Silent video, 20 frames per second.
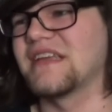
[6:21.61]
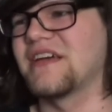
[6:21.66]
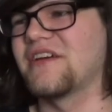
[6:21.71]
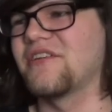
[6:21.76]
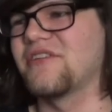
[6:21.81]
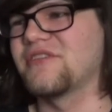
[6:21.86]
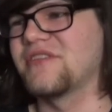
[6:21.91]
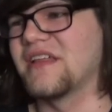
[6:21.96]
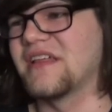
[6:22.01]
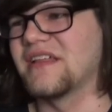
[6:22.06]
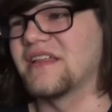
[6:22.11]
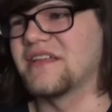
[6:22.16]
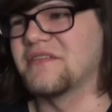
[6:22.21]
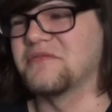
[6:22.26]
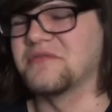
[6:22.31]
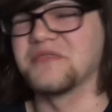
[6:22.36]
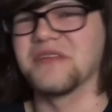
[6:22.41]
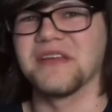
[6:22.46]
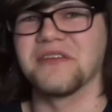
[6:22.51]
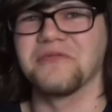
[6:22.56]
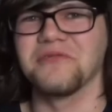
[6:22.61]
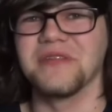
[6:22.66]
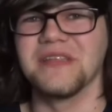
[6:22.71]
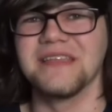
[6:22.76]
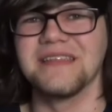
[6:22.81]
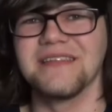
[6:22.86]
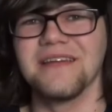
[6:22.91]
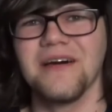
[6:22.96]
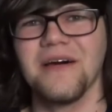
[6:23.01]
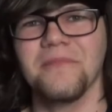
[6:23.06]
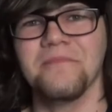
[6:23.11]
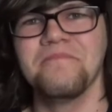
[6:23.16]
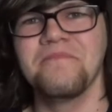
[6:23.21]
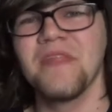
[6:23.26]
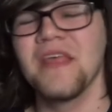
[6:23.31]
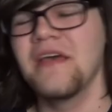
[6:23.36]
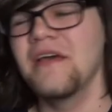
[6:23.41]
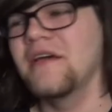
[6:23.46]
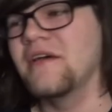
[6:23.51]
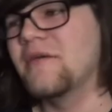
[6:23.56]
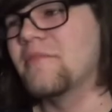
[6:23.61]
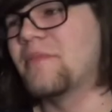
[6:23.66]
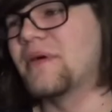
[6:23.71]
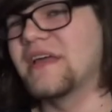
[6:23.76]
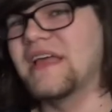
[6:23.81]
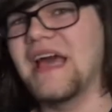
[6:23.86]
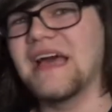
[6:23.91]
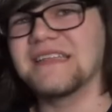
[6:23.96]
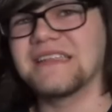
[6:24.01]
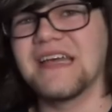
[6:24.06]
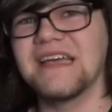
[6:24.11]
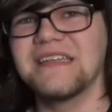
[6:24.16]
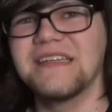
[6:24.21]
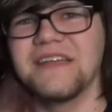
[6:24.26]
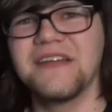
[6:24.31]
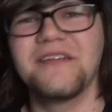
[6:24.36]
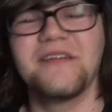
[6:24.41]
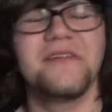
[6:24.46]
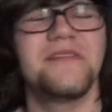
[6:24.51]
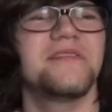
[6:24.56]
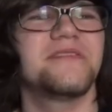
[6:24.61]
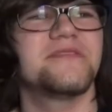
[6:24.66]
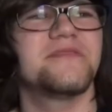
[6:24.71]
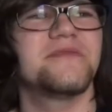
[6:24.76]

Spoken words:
I heard that it was like really dumb. But yes, I did.